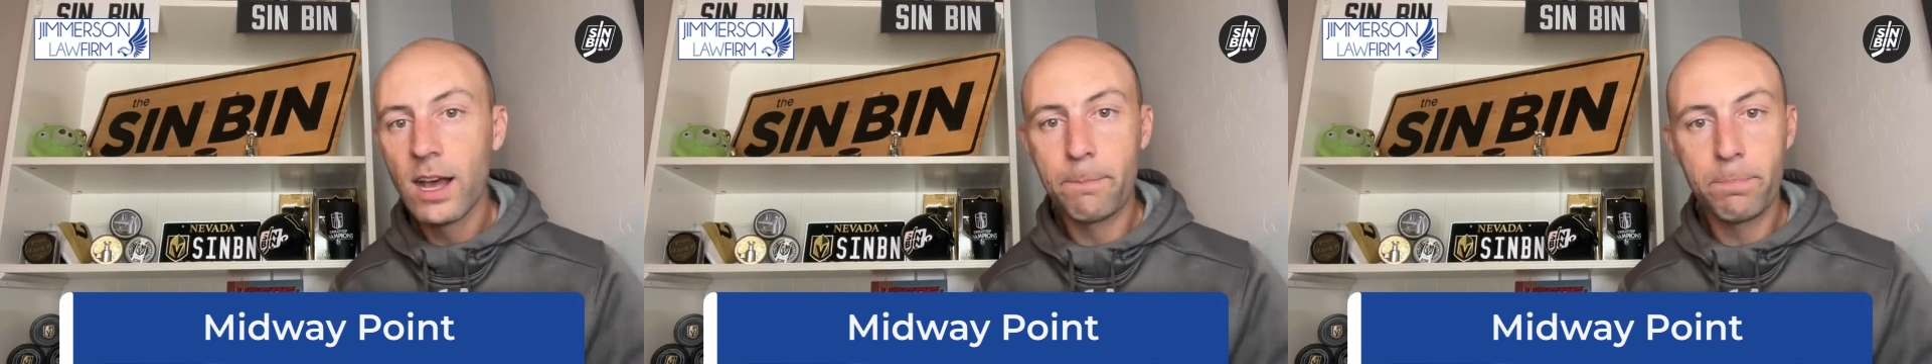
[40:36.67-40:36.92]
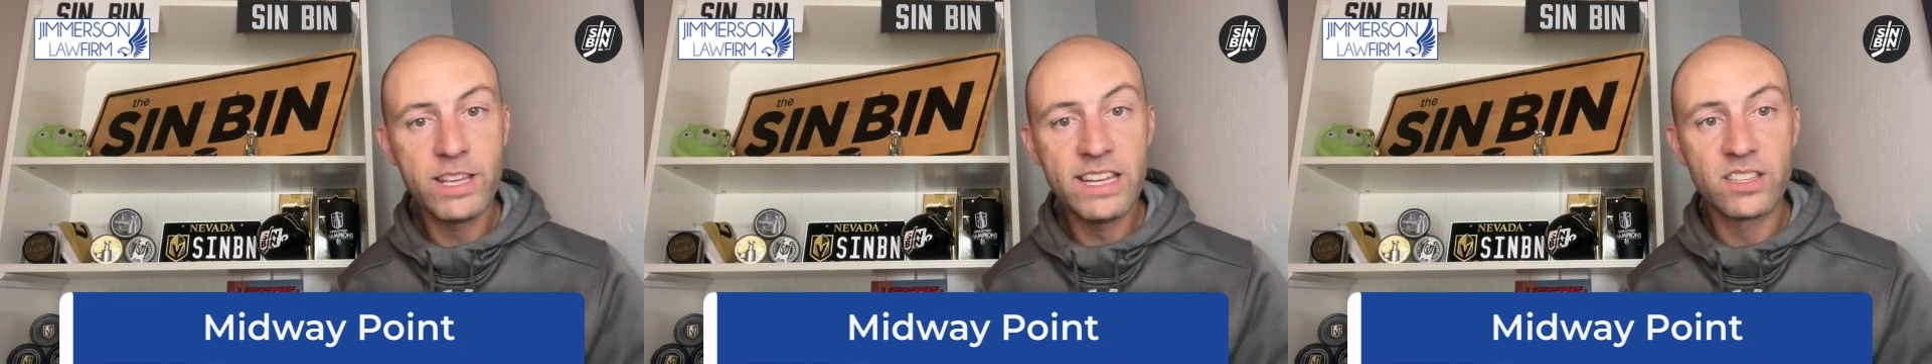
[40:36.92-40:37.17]

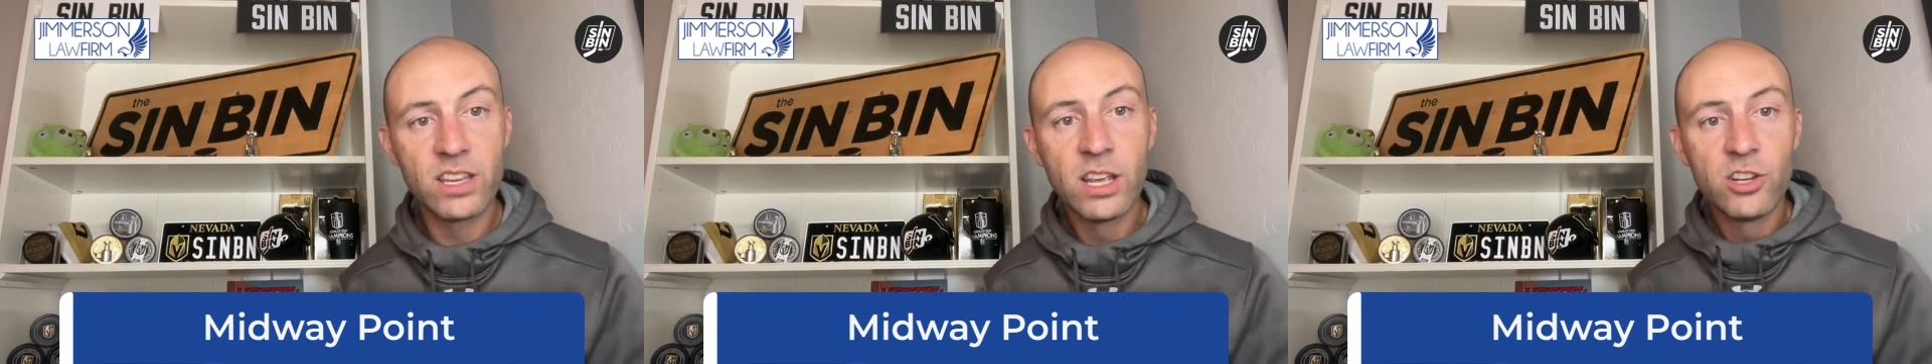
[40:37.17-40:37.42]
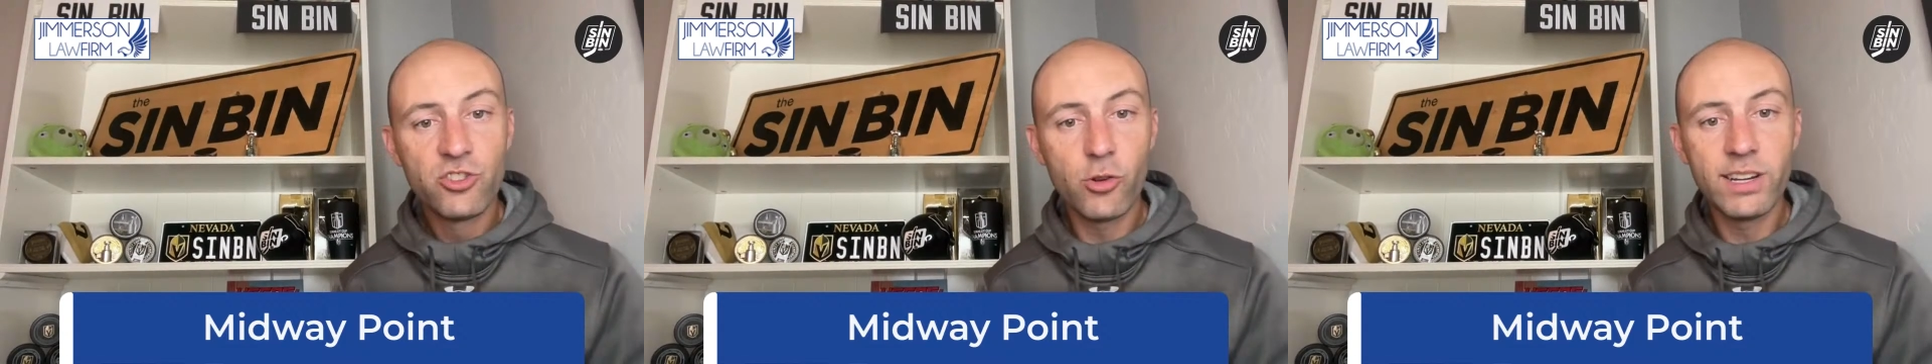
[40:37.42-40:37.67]
Please
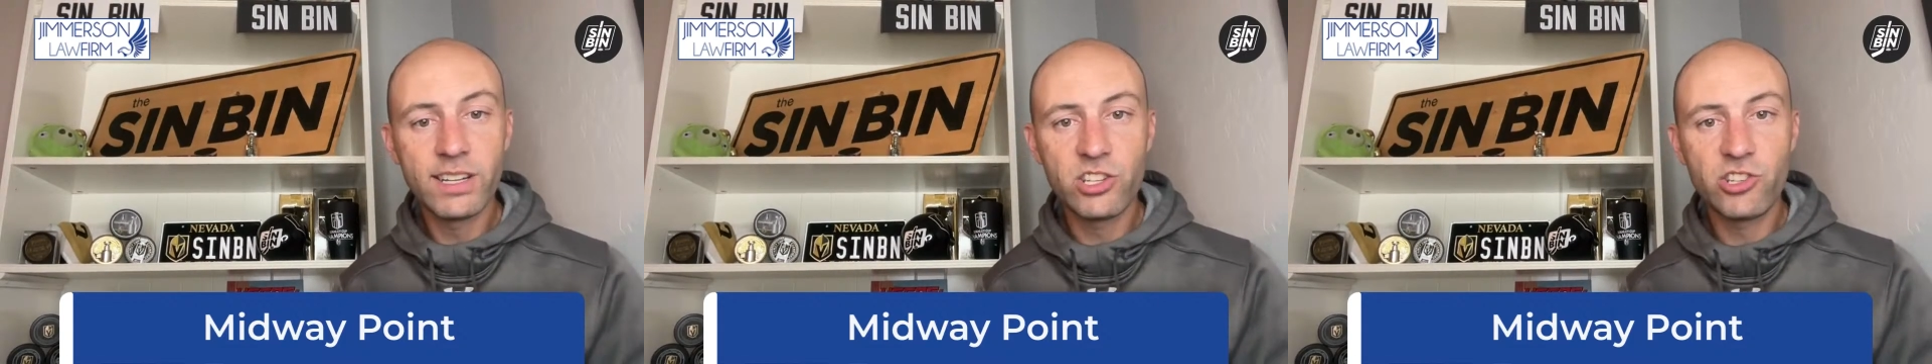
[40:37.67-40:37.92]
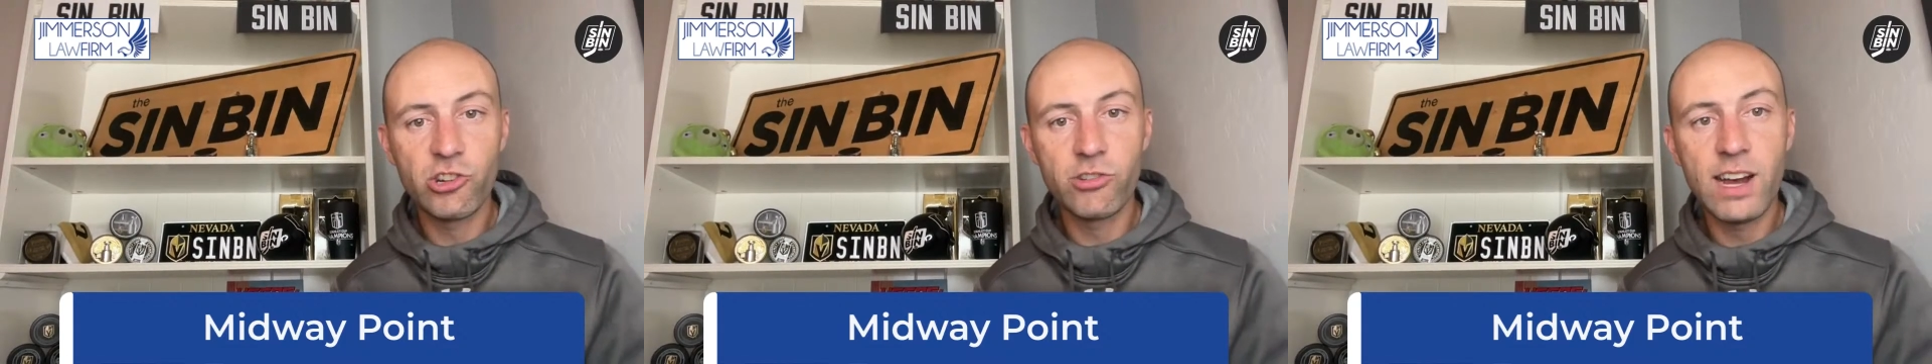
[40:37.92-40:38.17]
join us at
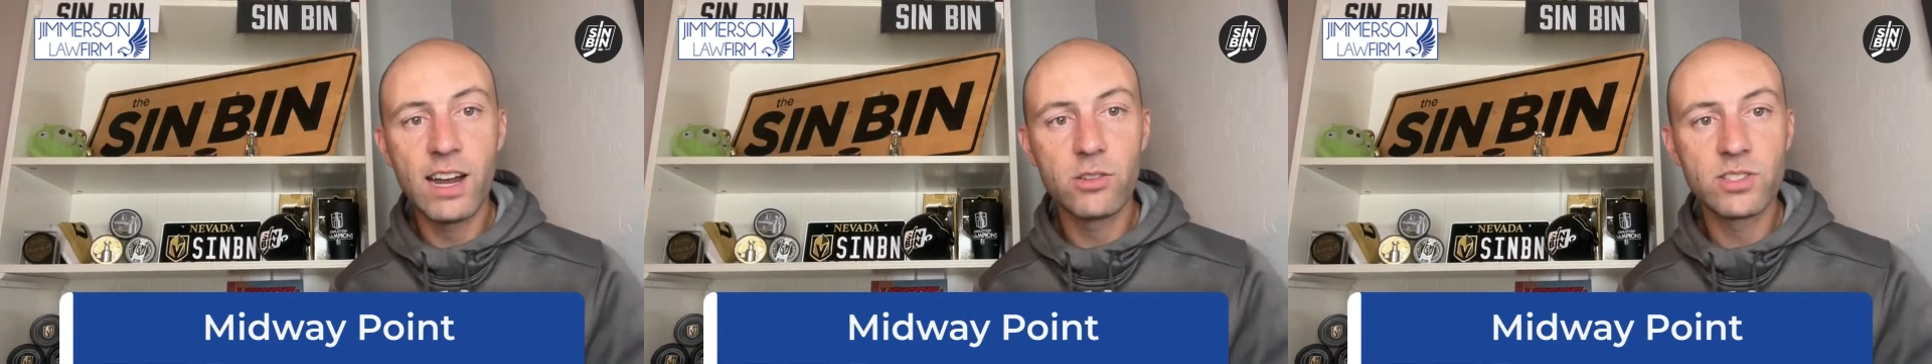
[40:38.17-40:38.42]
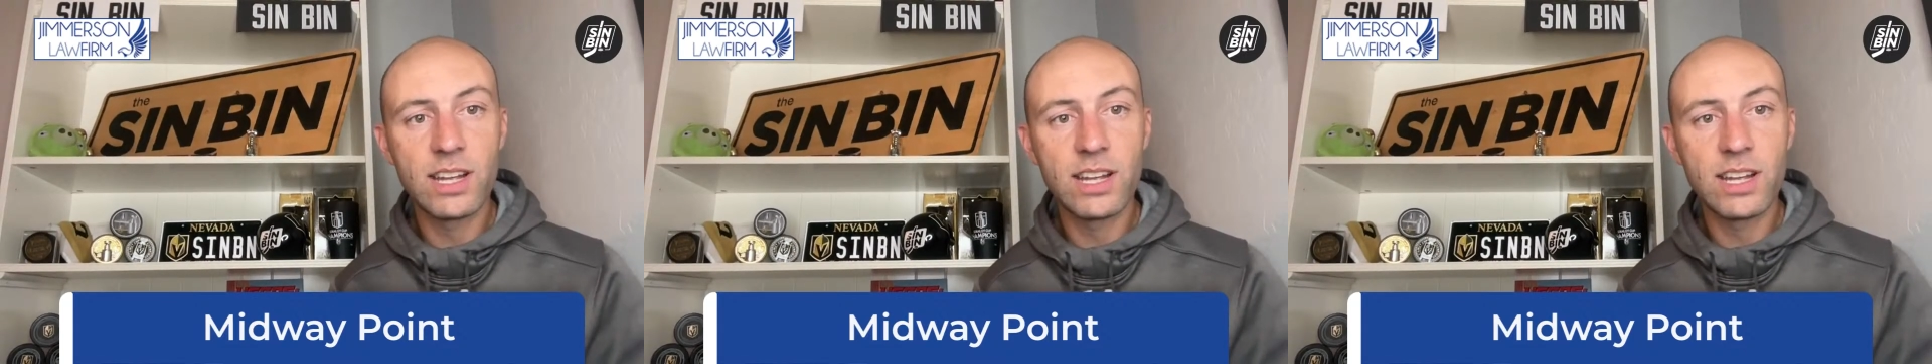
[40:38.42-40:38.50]
Giordano's